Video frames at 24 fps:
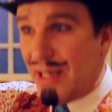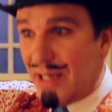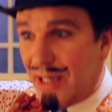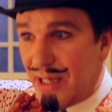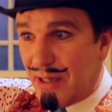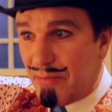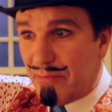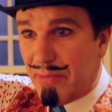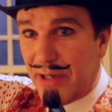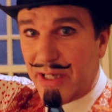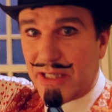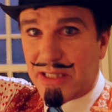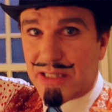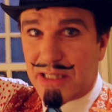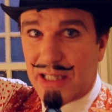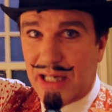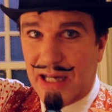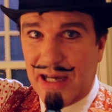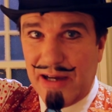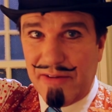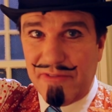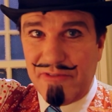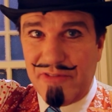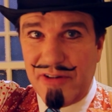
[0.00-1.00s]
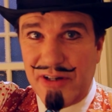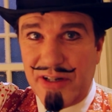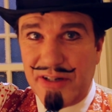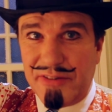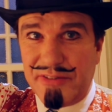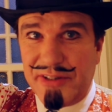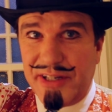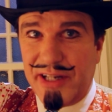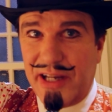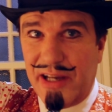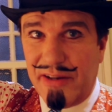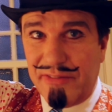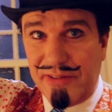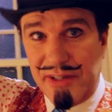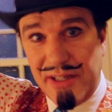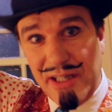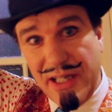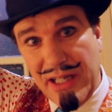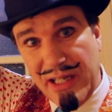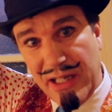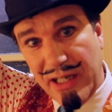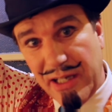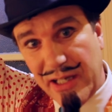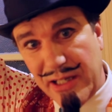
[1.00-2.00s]
And it makes the hat very, very heavy
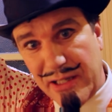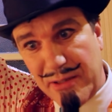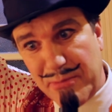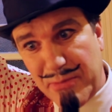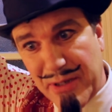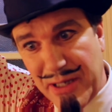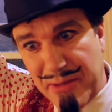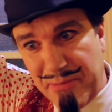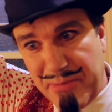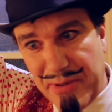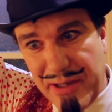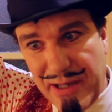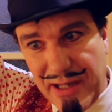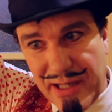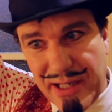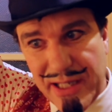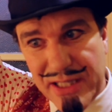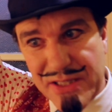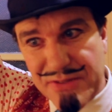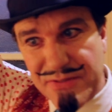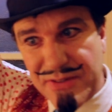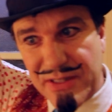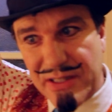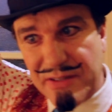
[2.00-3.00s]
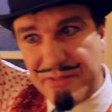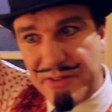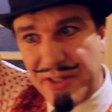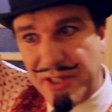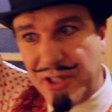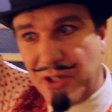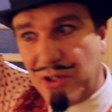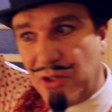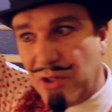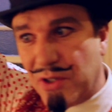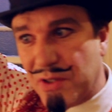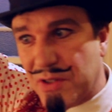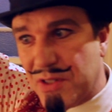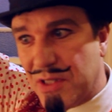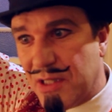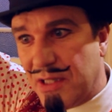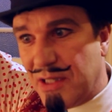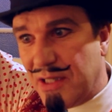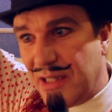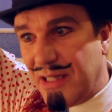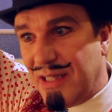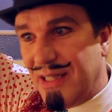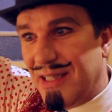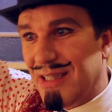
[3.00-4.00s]
and the mic pack gets very, very hot.
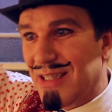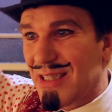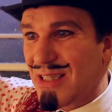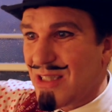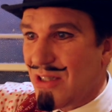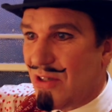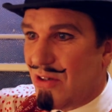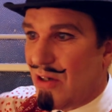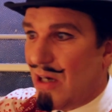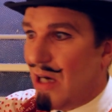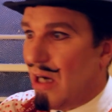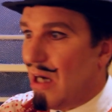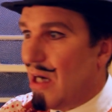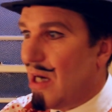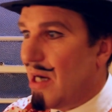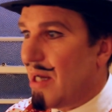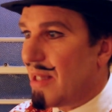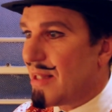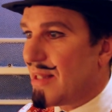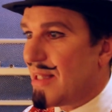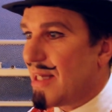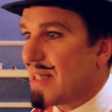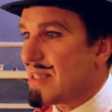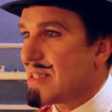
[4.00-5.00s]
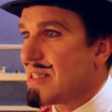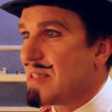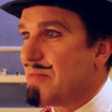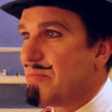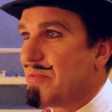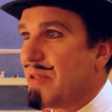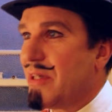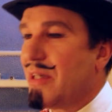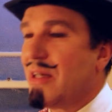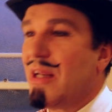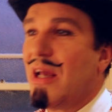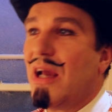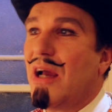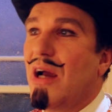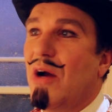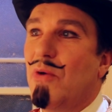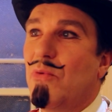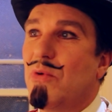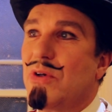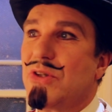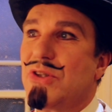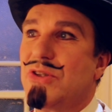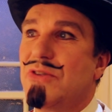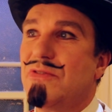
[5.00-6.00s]
So I, that's the bit,
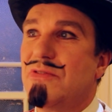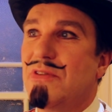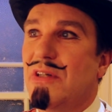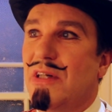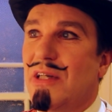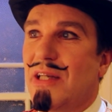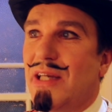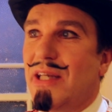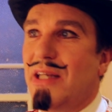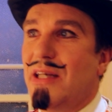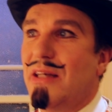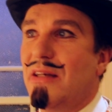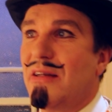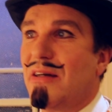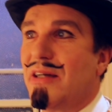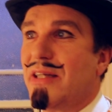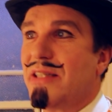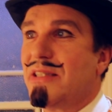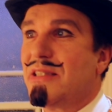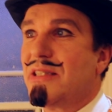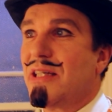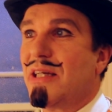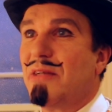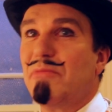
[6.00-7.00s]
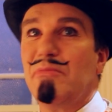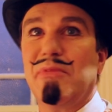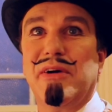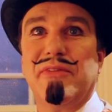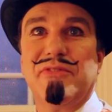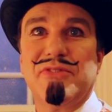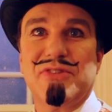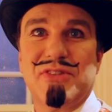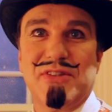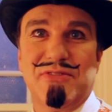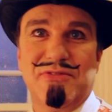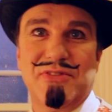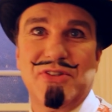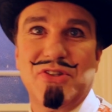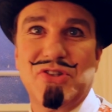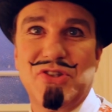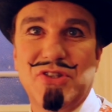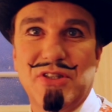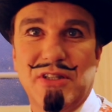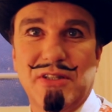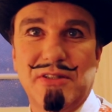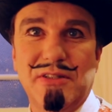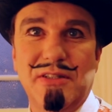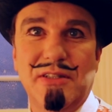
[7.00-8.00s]
once you've done eight, nine, ten months of this
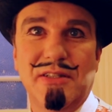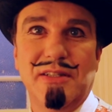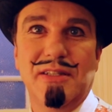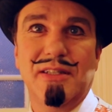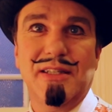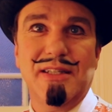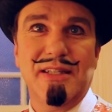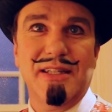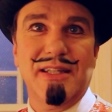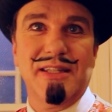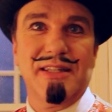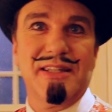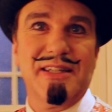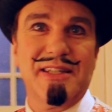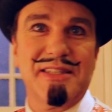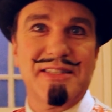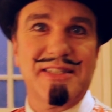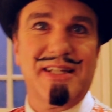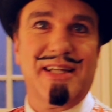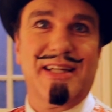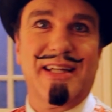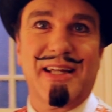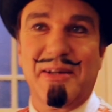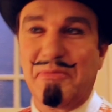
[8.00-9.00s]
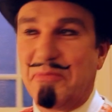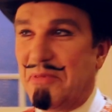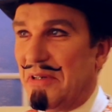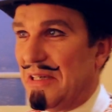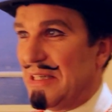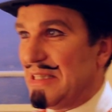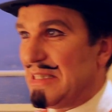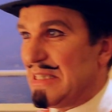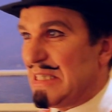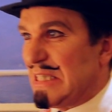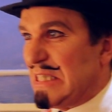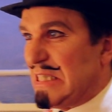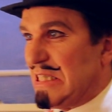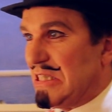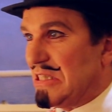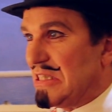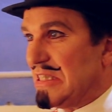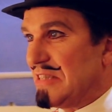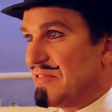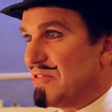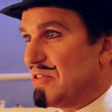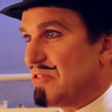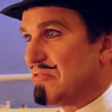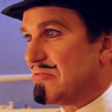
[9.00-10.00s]
show, things like that begin to
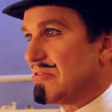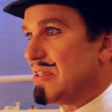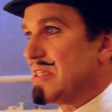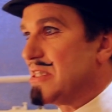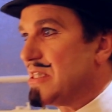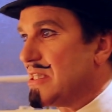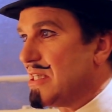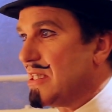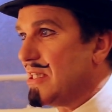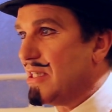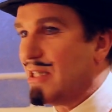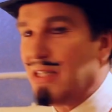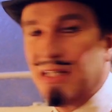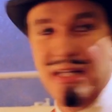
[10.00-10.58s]
drive you crazy.